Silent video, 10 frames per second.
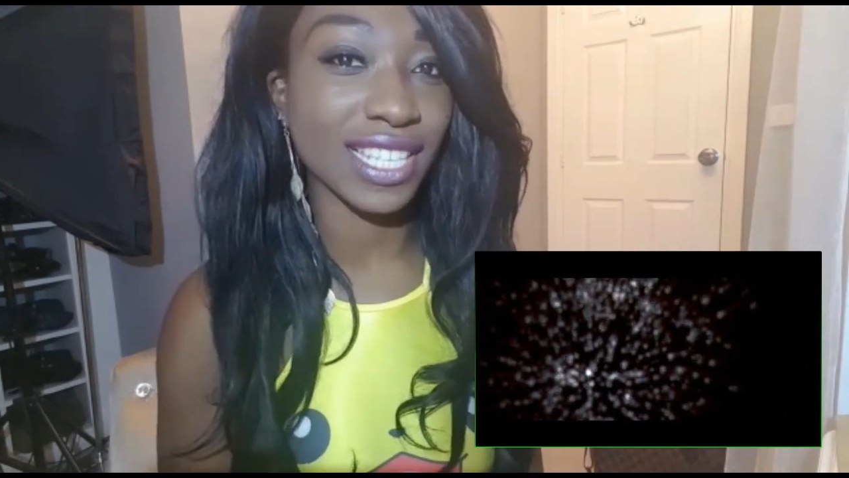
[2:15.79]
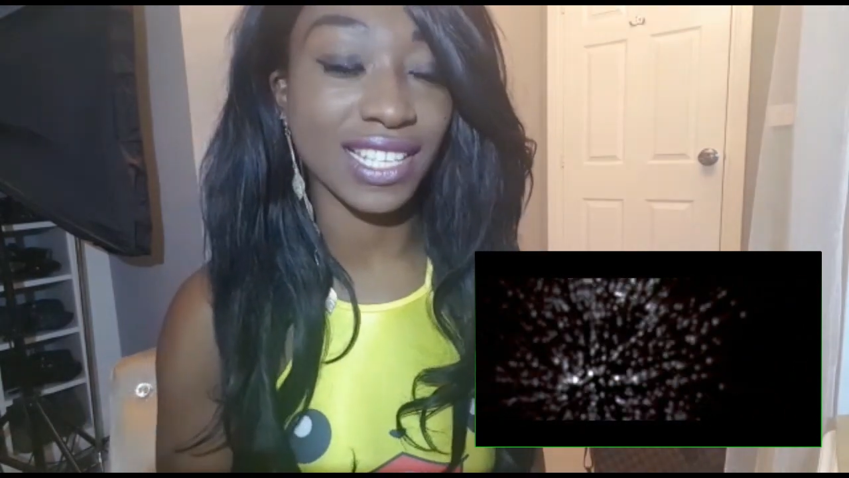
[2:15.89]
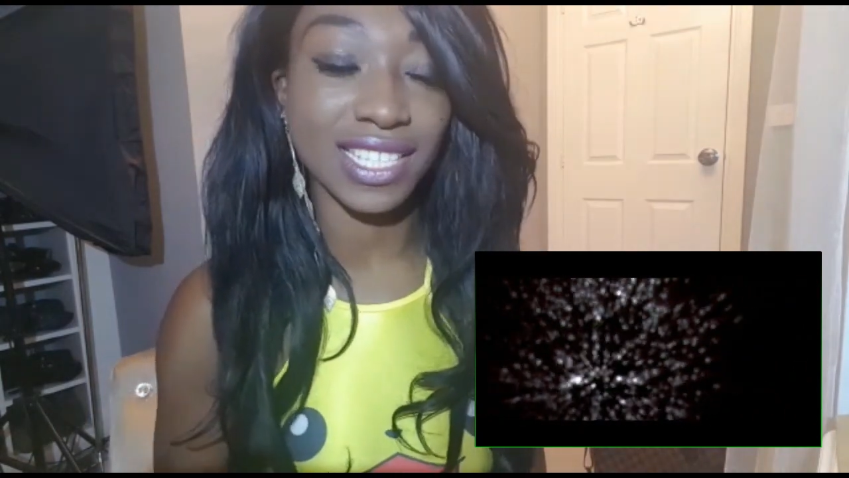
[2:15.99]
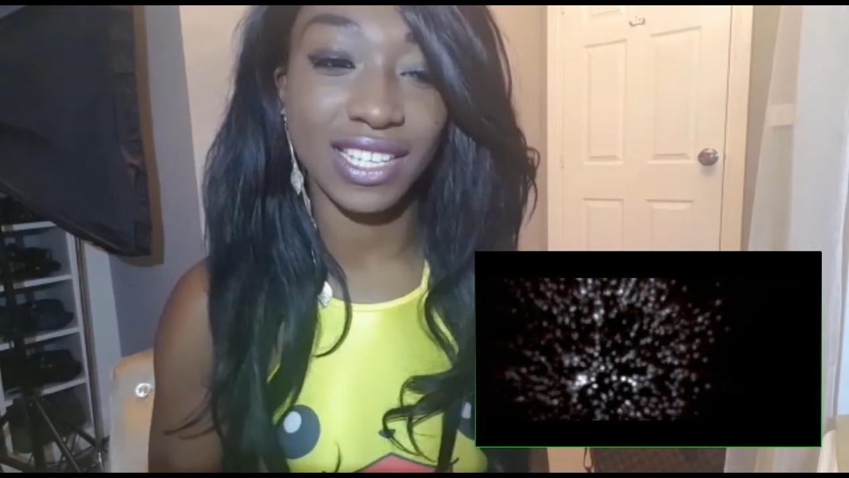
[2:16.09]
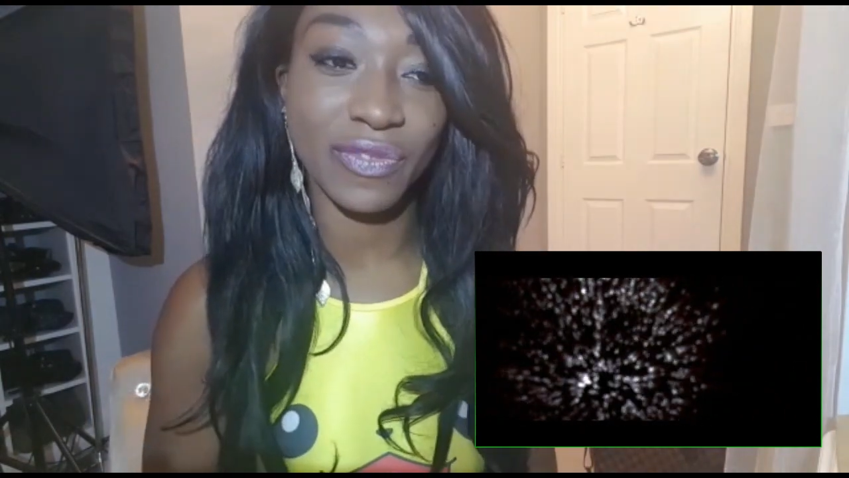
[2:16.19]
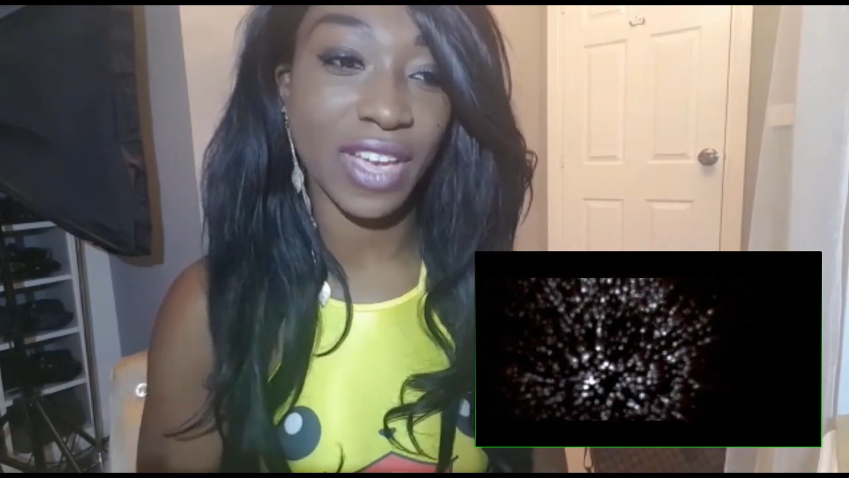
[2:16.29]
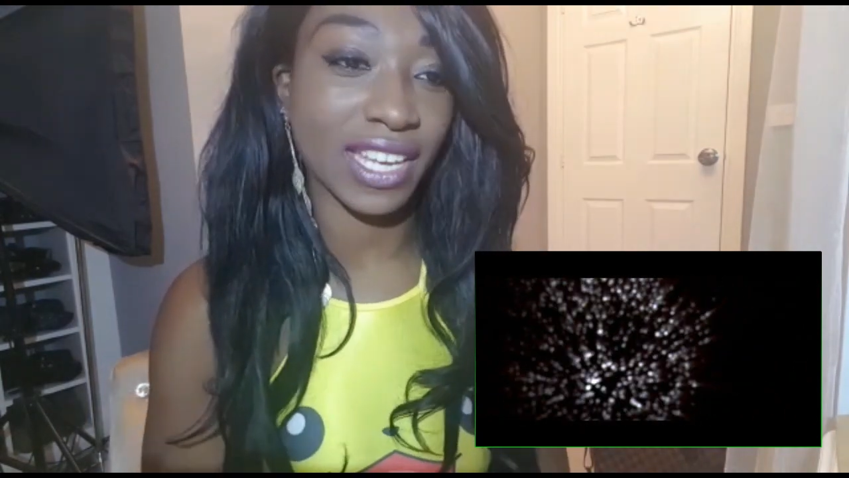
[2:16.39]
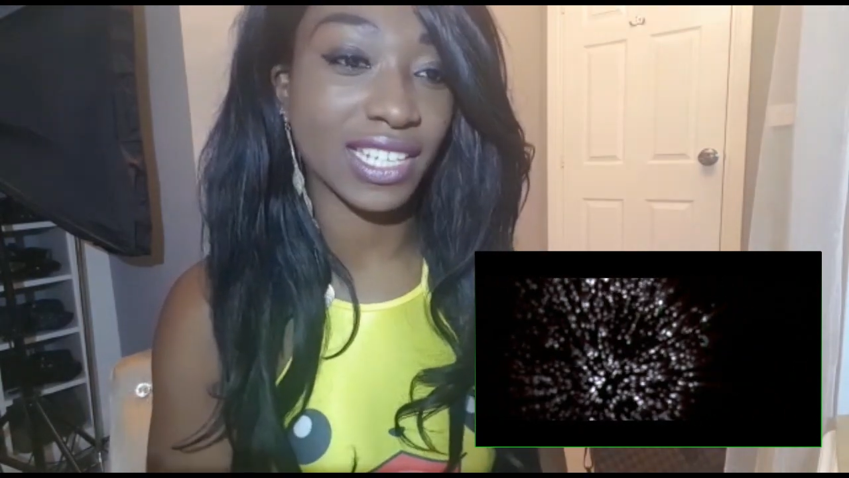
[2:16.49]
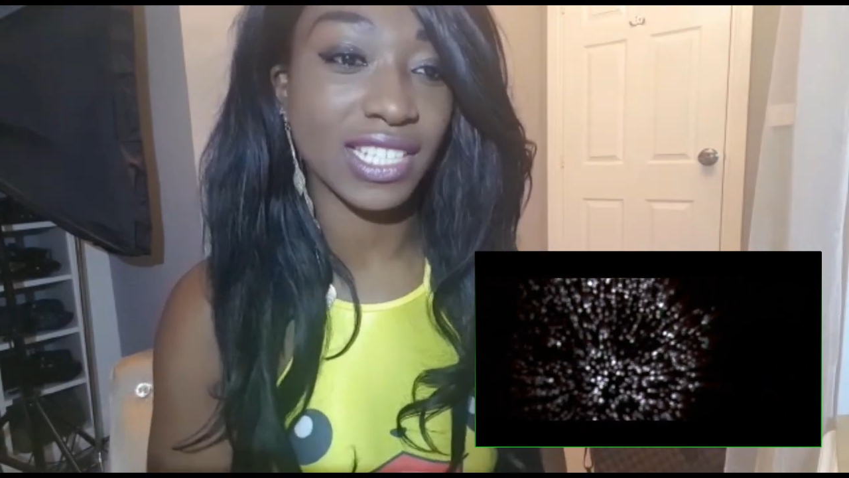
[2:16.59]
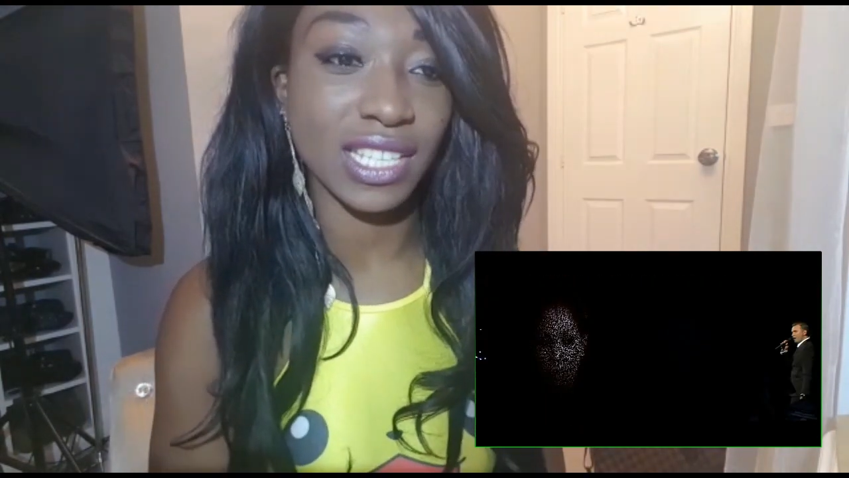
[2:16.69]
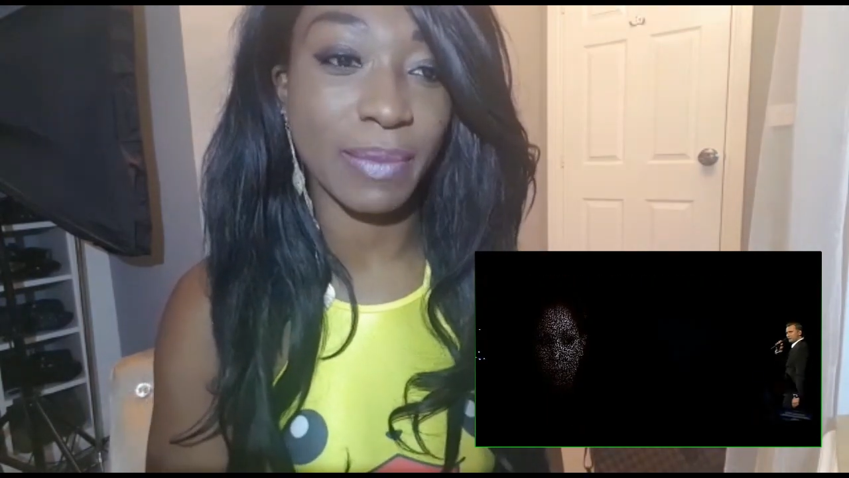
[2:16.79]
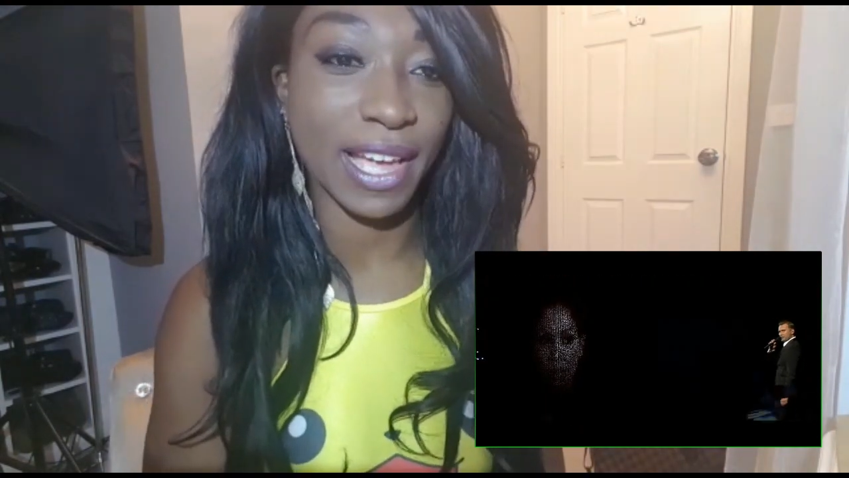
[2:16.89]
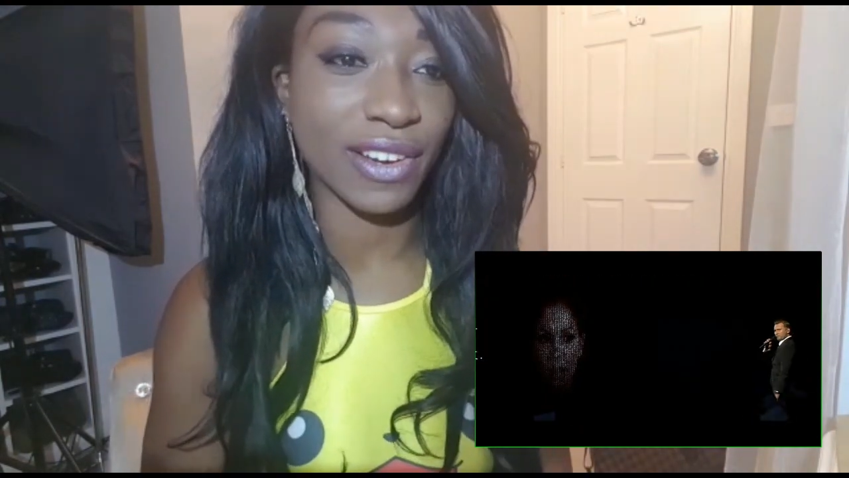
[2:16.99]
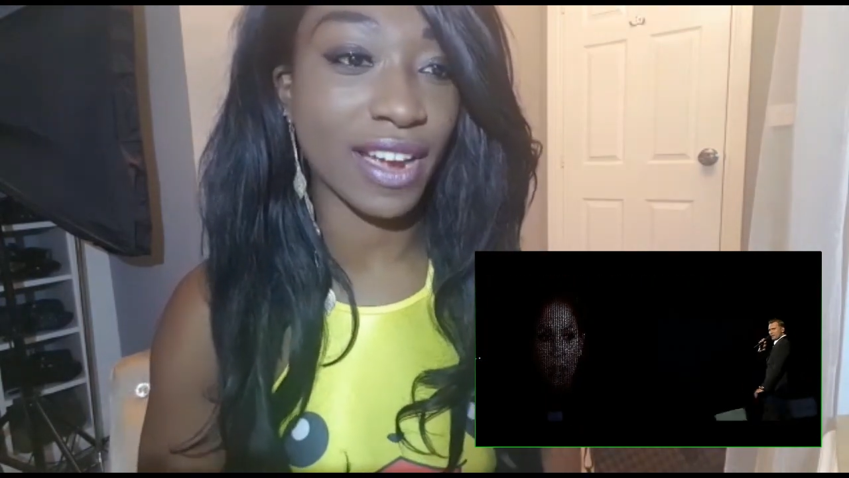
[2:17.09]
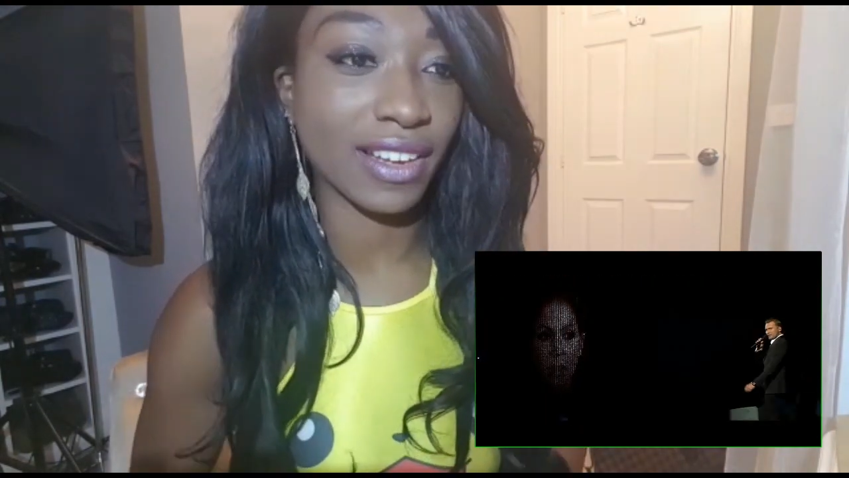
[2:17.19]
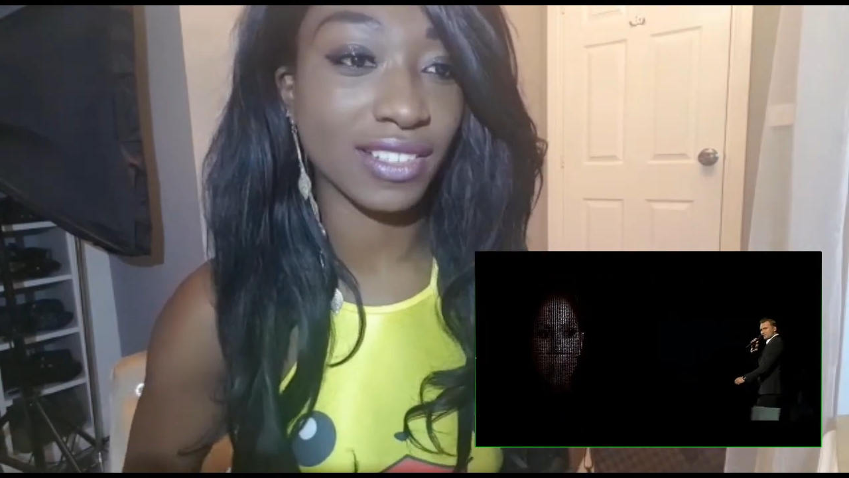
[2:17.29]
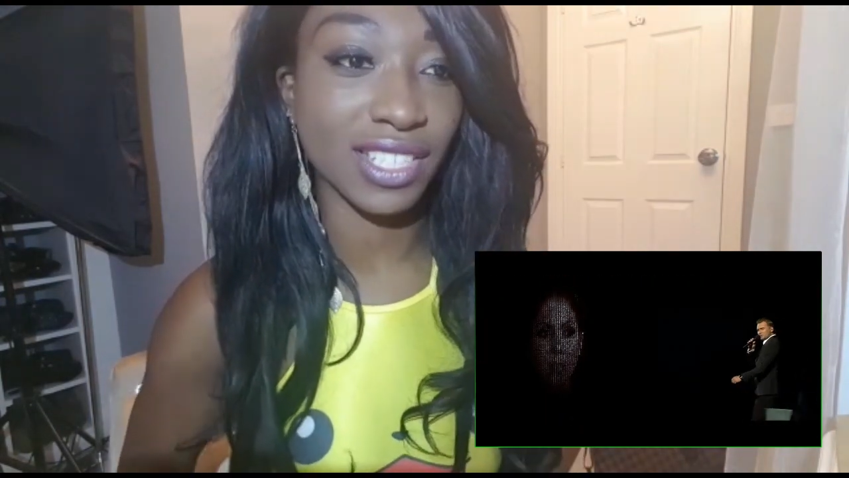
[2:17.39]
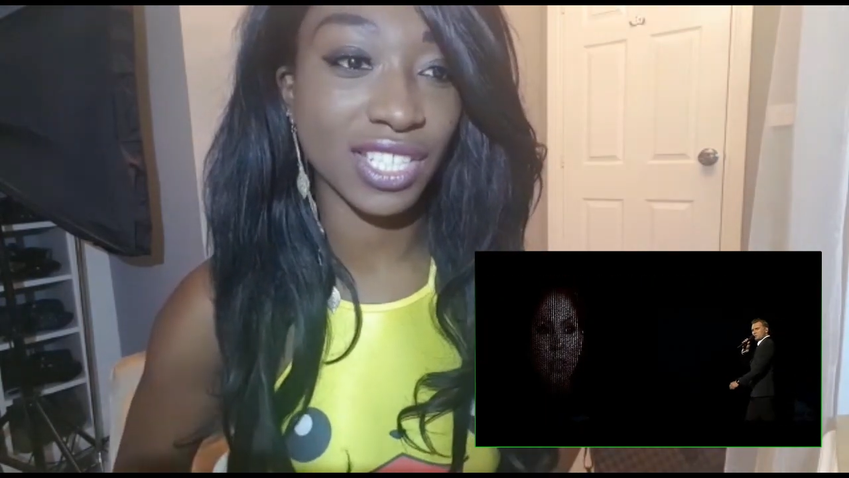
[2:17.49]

that's going to fade into the background.